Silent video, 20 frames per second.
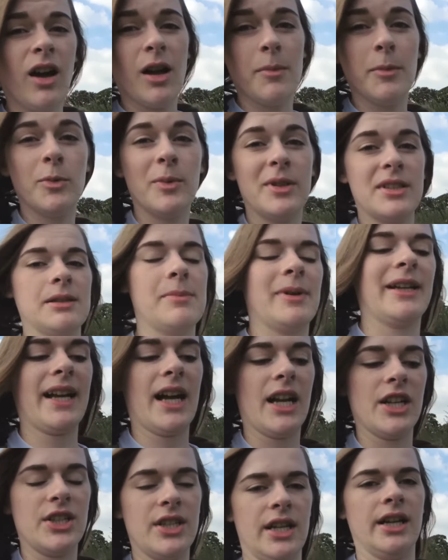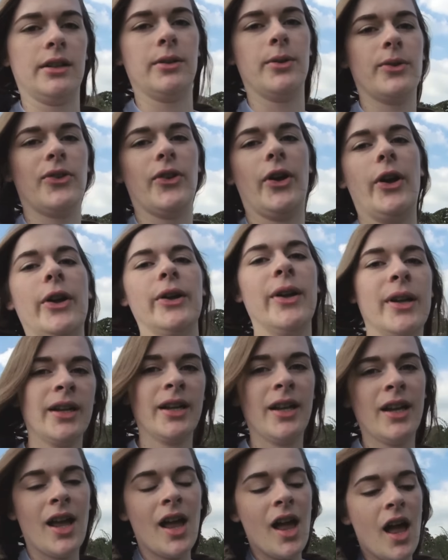I'm almost at my cash now, so
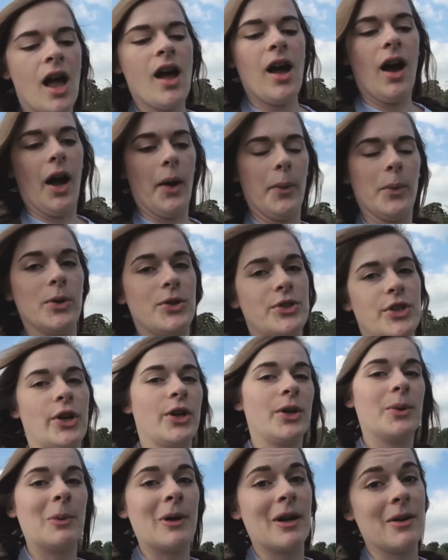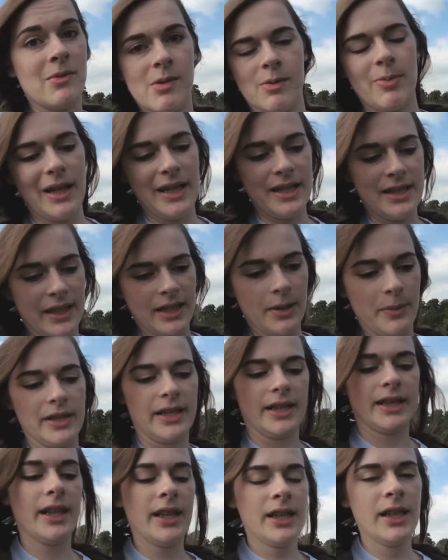I will show you what I'm replacing it with.